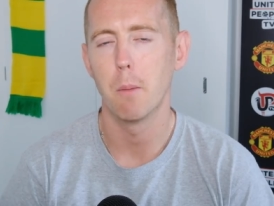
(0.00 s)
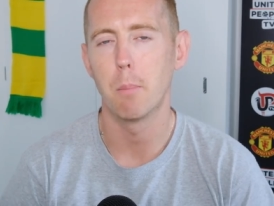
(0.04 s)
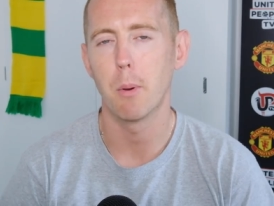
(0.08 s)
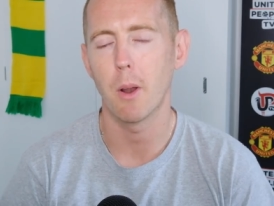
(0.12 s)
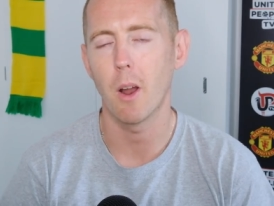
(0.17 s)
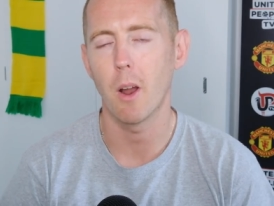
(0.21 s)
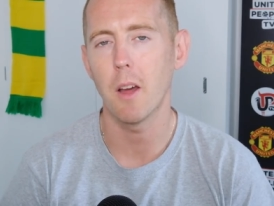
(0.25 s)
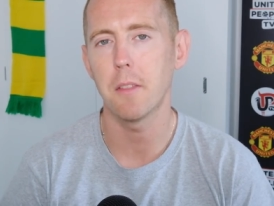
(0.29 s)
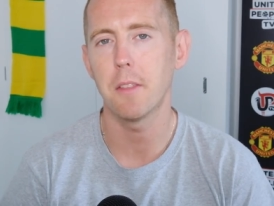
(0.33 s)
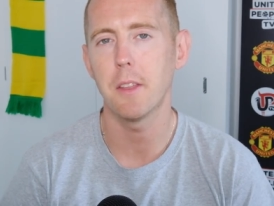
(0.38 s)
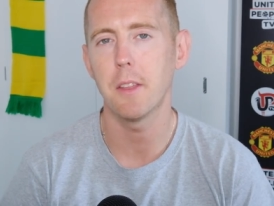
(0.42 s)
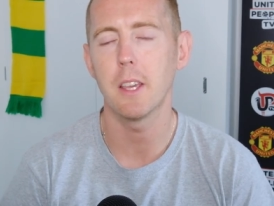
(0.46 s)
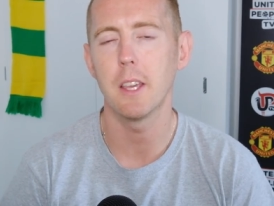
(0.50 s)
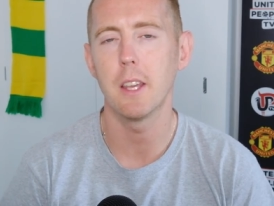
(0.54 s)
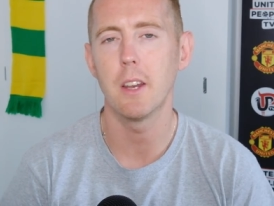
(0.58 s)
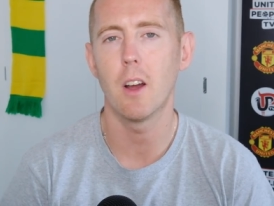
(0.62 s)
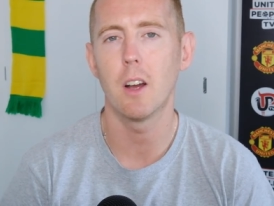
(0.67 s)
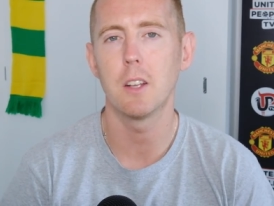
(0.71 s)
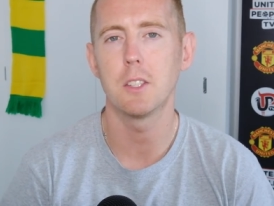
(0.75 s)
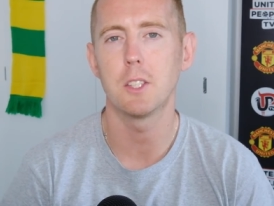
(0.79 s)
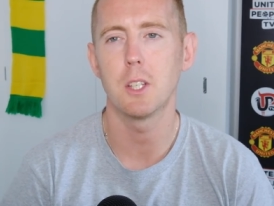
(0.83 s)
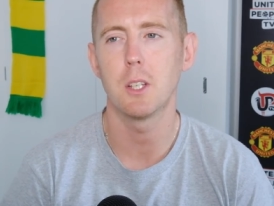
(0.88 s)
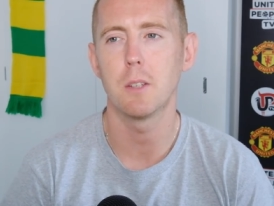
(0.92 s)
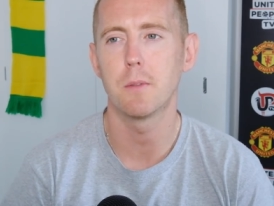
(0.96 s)
But I think
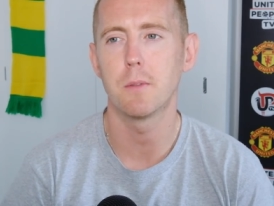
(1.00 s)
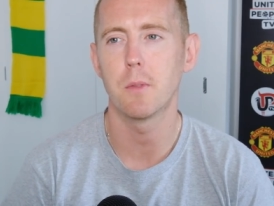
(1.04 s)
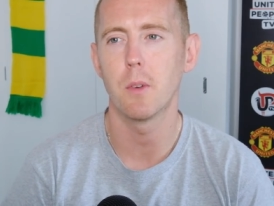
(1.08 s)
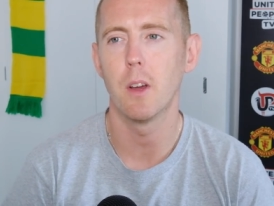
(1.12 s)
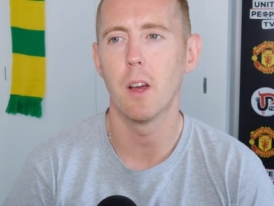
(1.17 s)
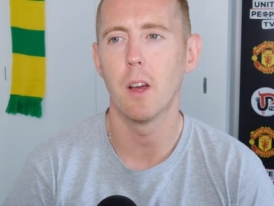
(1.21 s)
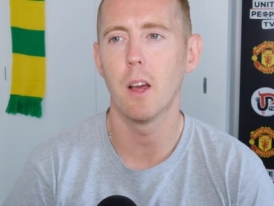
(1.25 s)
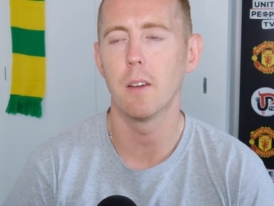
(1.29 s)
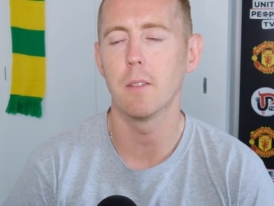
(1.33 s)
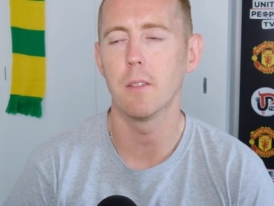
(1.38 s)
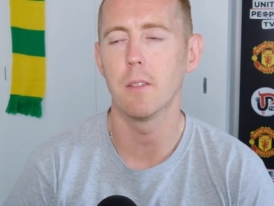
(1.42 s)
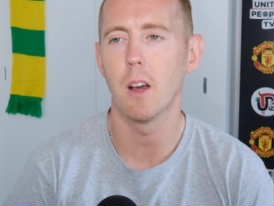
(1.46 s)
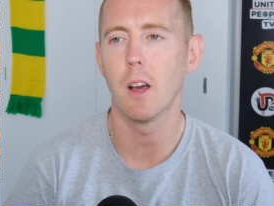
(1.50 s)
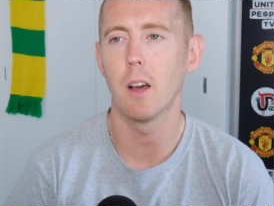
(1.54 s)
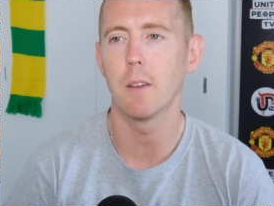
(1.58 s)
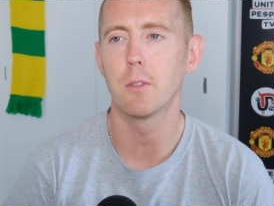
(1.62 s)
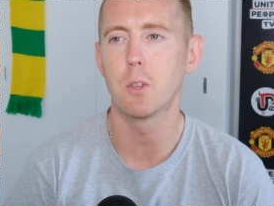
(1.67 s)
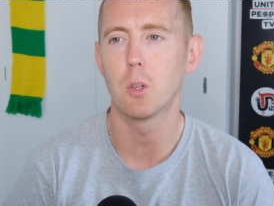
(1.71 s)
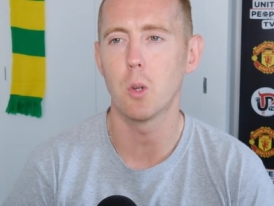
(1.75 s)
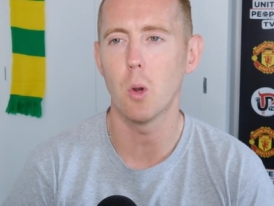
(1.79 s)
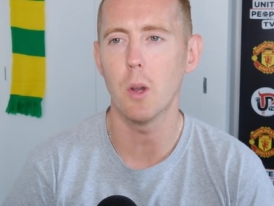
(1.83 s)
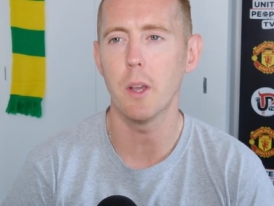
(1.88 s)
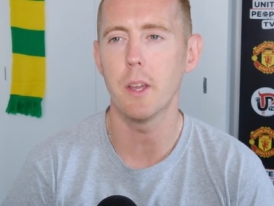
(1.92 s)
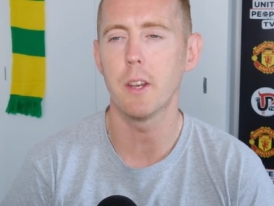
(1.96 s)
United have, have, have
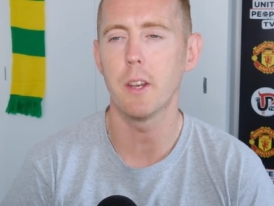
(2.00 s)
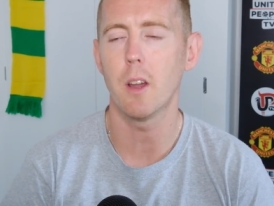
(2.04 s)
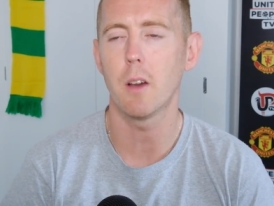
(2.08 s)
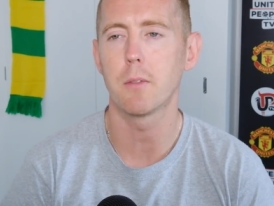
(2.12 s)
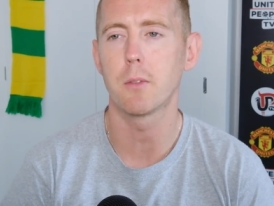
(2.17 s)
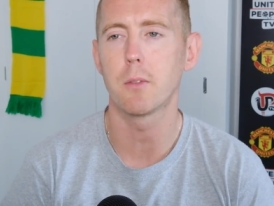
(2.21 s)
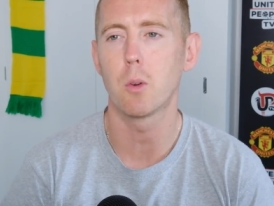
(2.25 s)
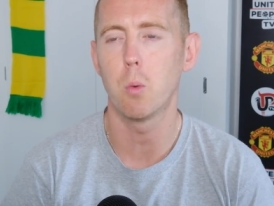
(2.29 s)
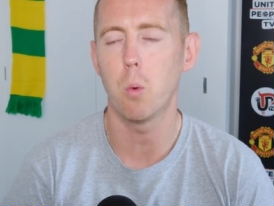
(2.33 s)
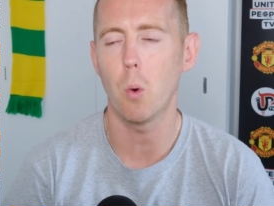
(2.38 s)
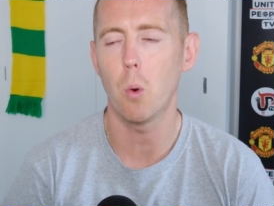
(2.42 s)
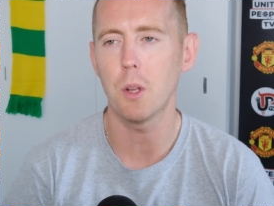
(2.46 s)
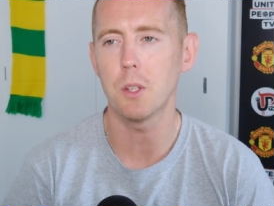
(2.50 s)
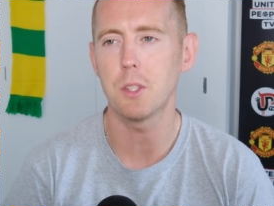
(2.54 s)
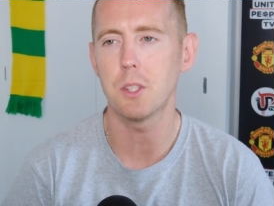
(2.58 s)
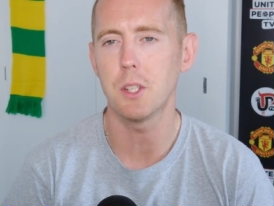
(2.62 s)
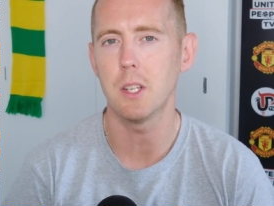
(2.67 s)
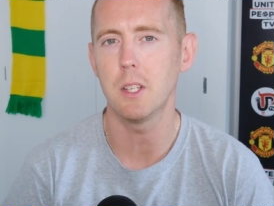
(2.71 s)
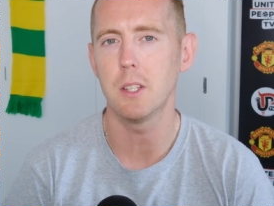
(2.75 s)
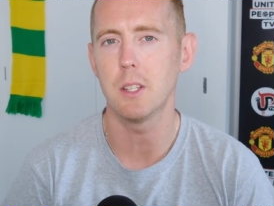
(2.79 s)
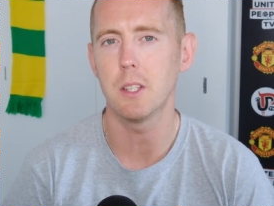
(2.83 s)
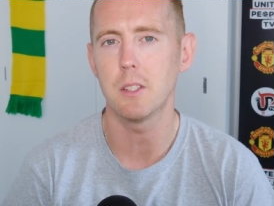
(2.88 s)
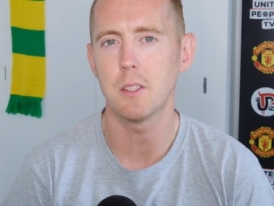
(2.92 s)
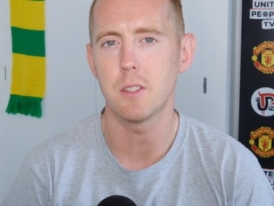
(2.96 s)
got enough
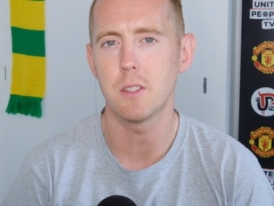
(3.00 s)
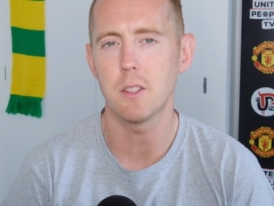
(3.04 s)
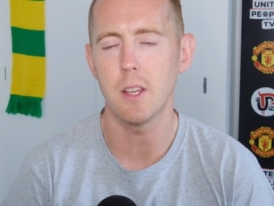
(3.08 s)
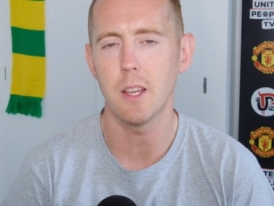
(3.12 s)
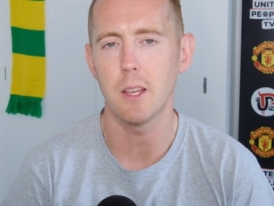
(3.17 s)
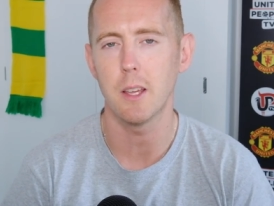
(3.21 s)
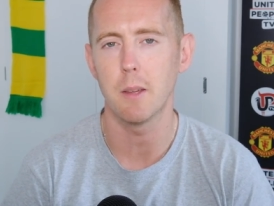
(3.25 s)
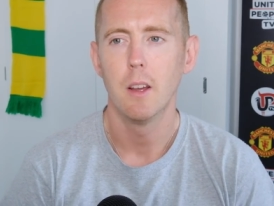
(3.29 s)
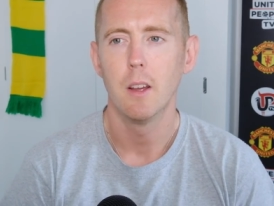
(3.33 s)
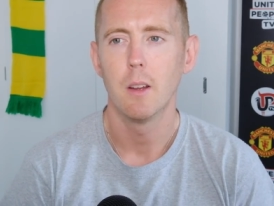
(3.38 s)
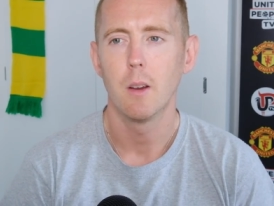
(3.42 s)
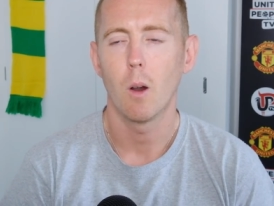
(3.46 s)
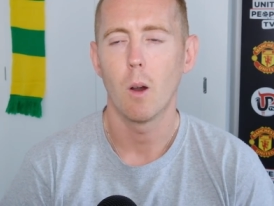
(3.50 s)
quality in this team.